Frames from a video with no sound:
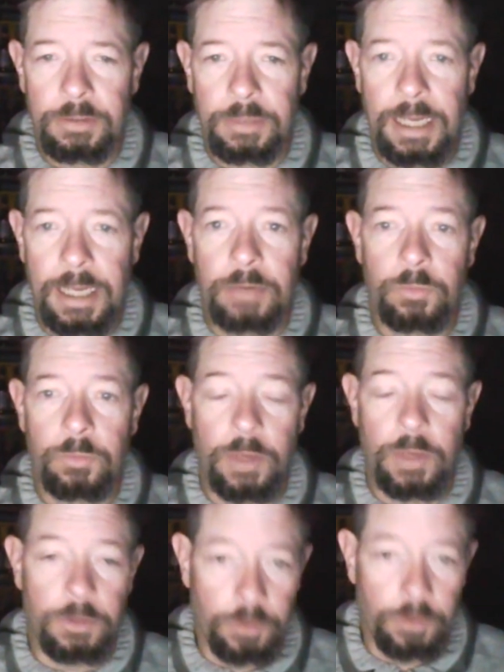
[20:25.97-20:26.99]
Now,
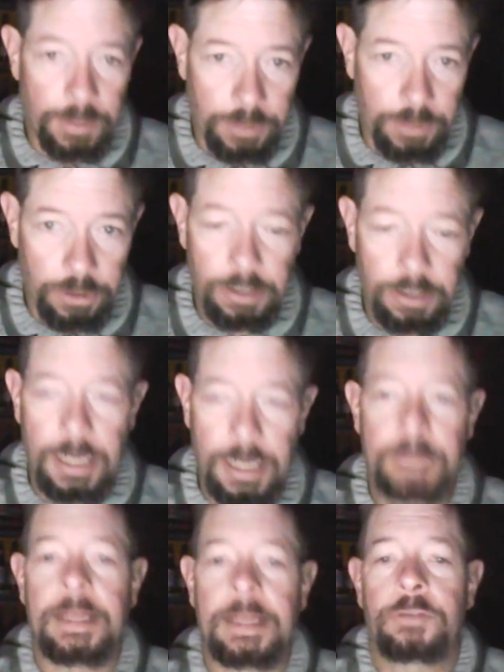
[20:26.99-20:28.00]
whether you think they're good or
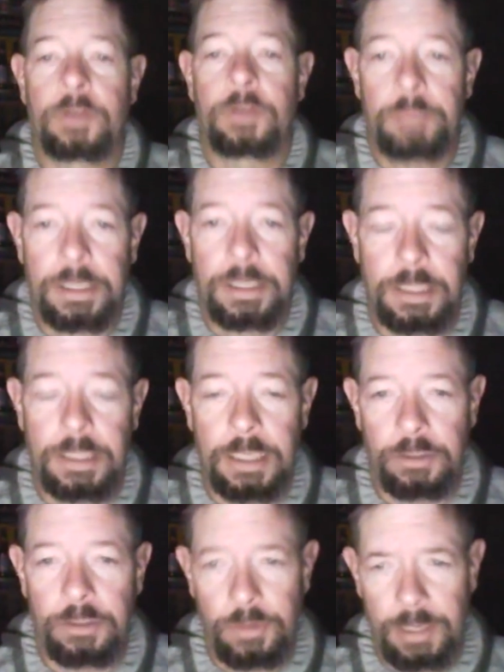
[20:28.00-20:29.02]
not, that's an opinion,
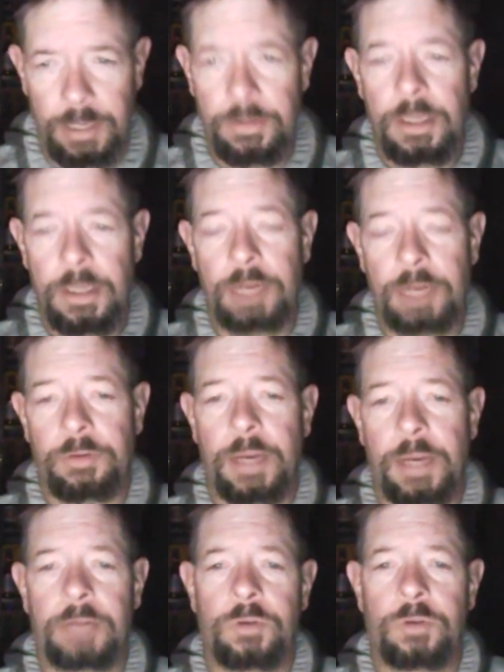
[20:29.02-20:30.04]
and you have every
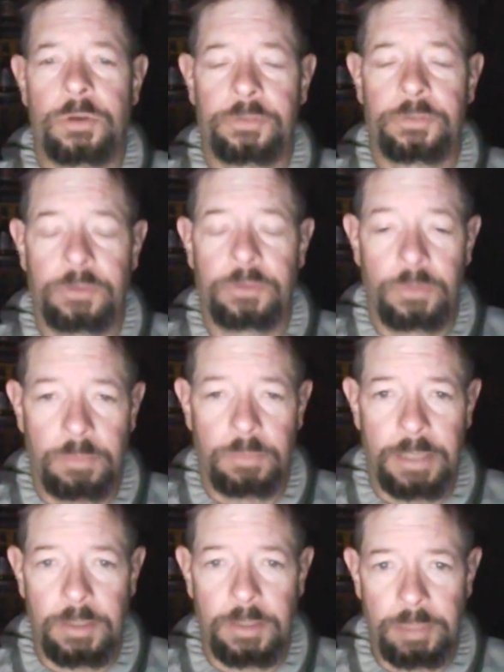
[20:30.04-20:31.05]
right, of course, to
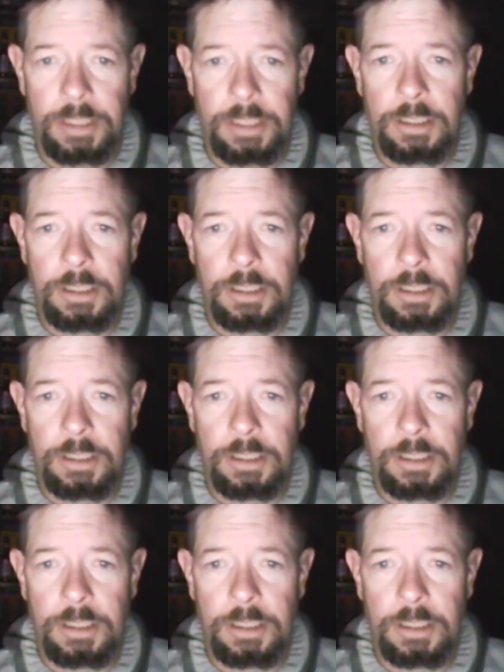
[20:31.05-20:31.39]
make the opinion.